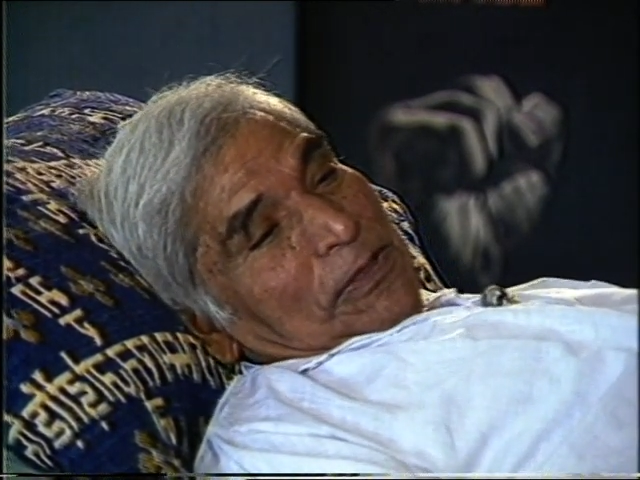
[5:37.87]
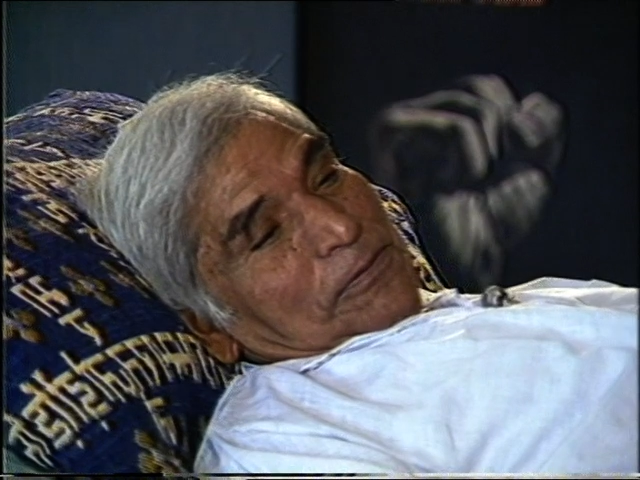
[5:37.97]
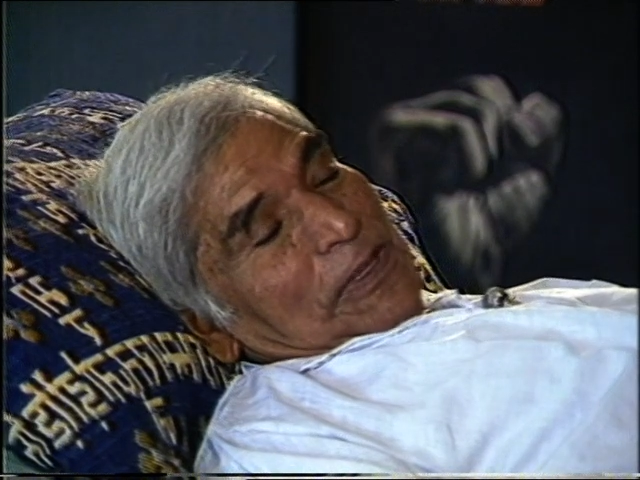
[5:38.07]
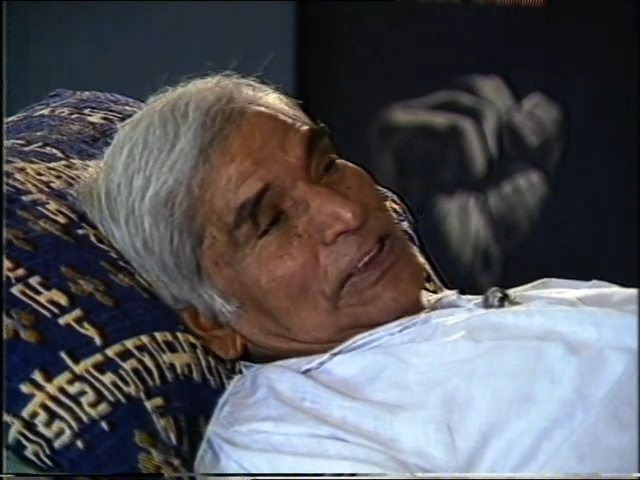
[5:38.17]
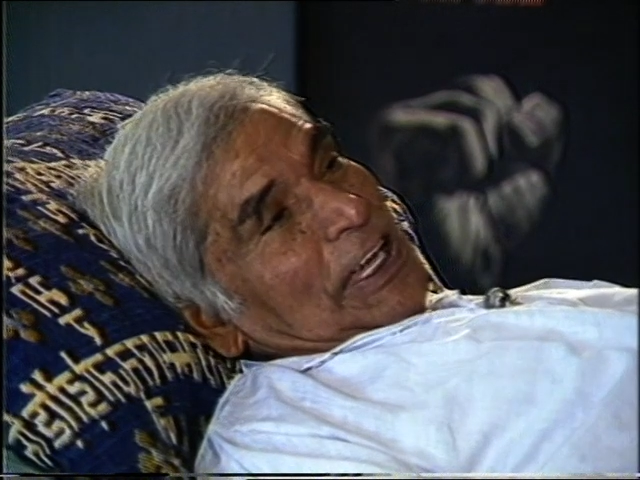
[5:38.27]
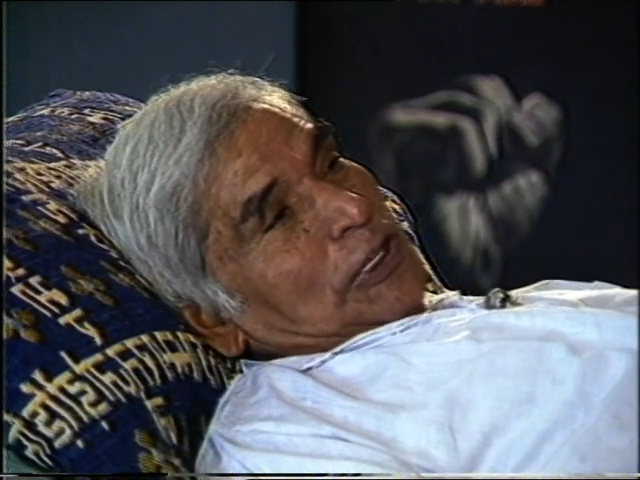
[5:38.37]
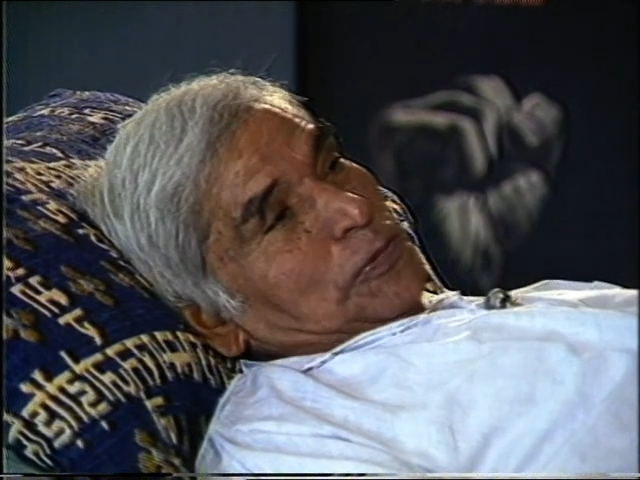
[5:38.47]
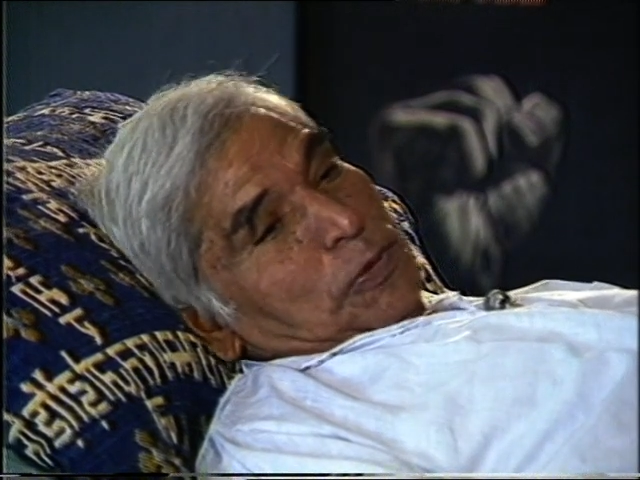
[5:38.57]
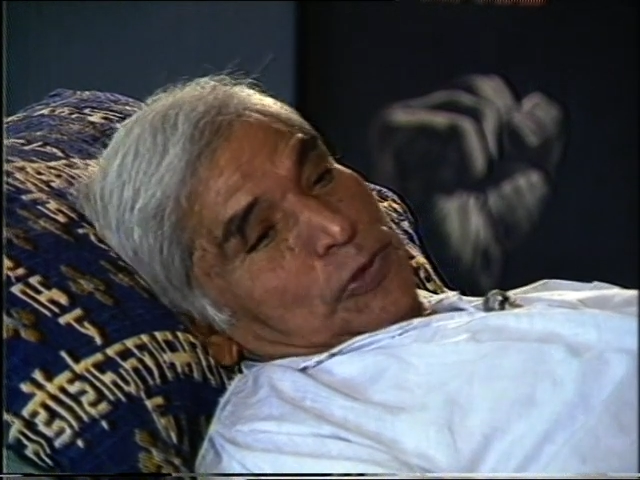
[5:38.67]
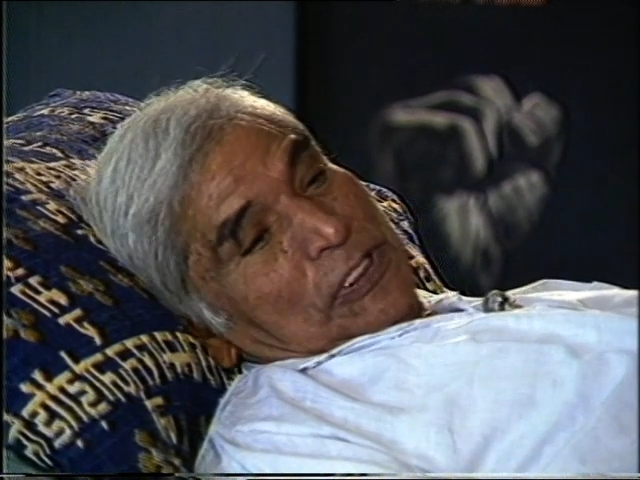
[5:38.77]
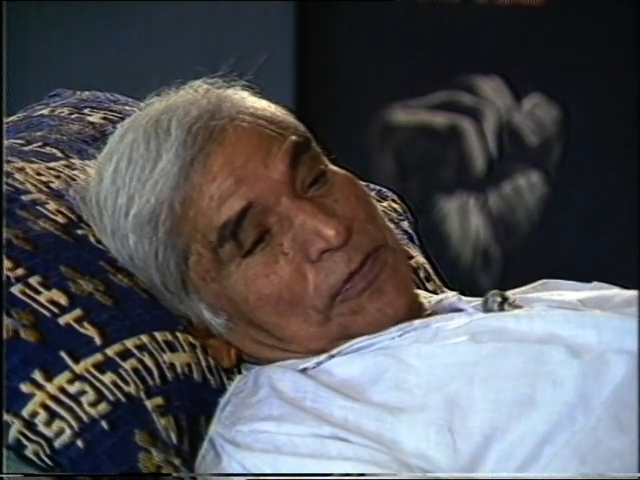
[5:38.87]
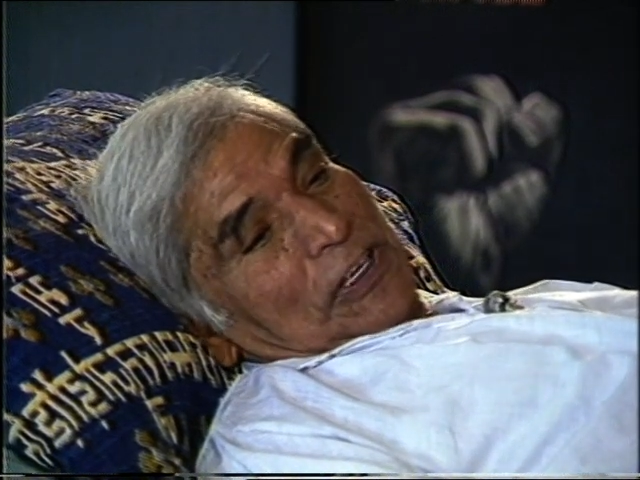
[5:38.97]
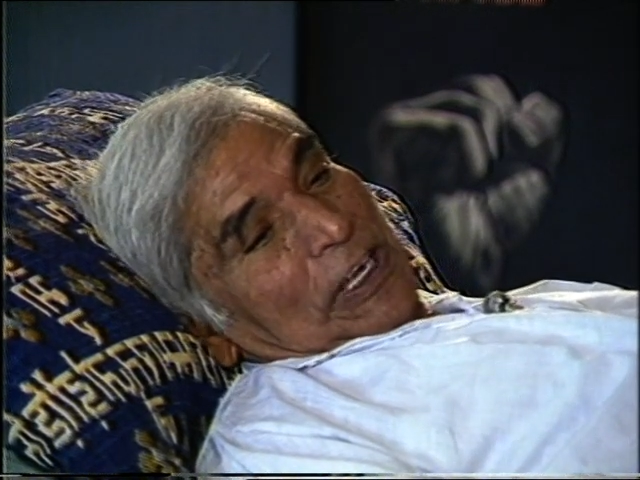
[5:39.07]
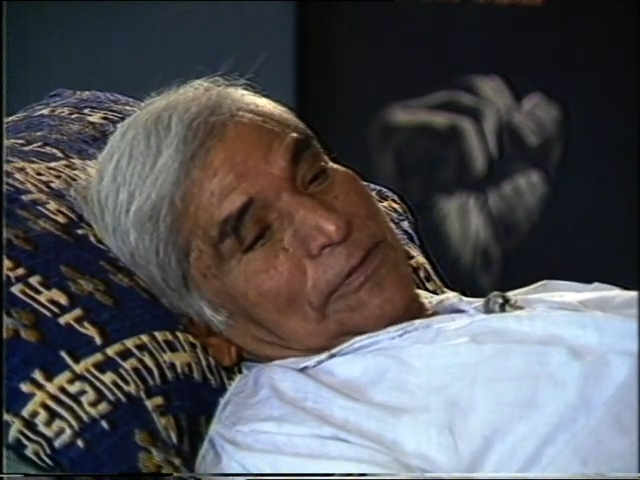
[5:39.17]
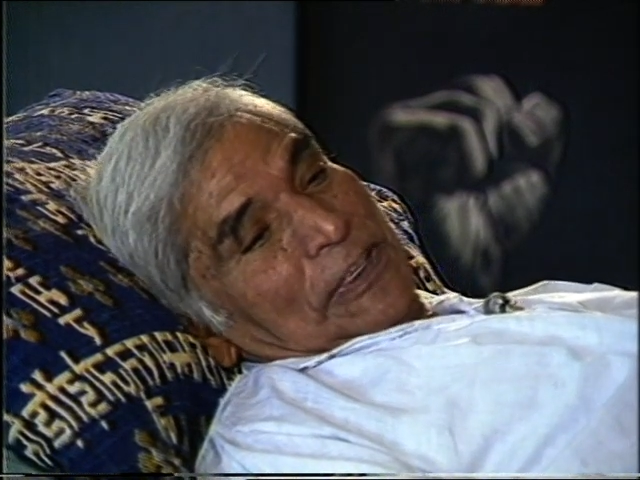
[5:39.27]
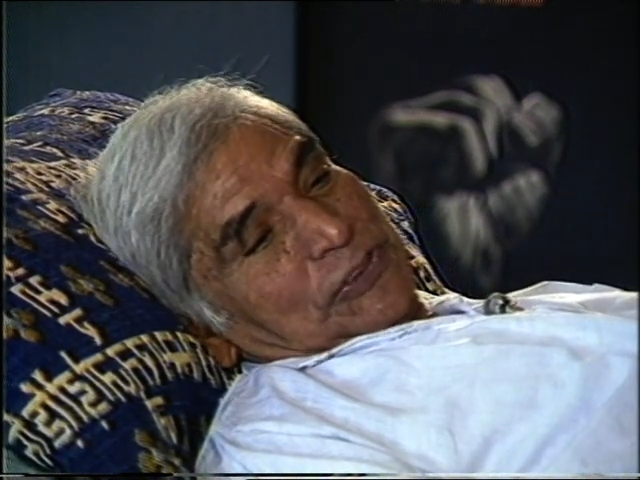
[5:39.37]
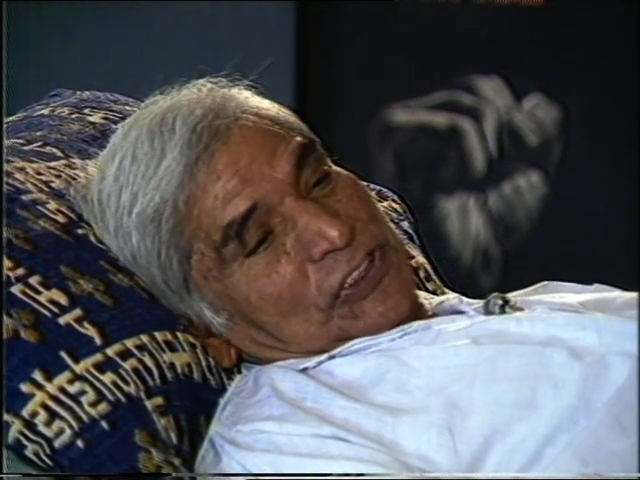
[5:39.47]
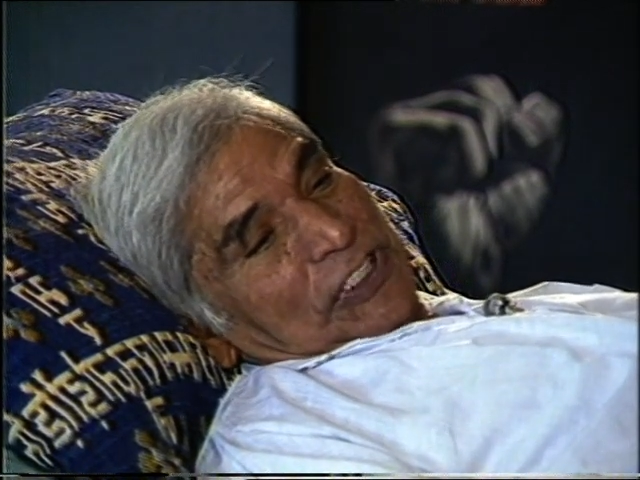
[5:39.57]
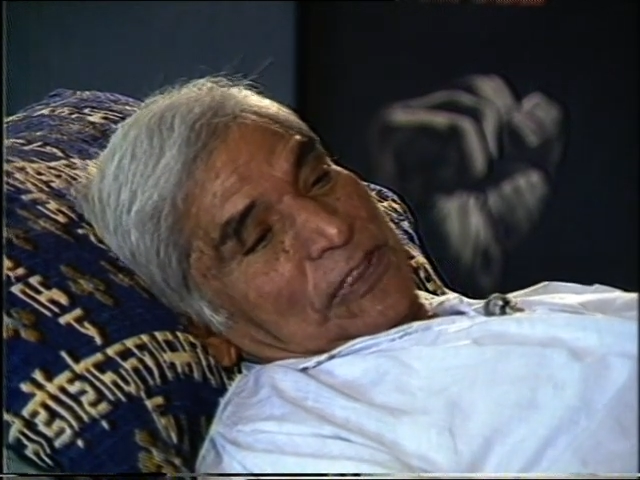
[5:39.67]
When they are exposed to different adventures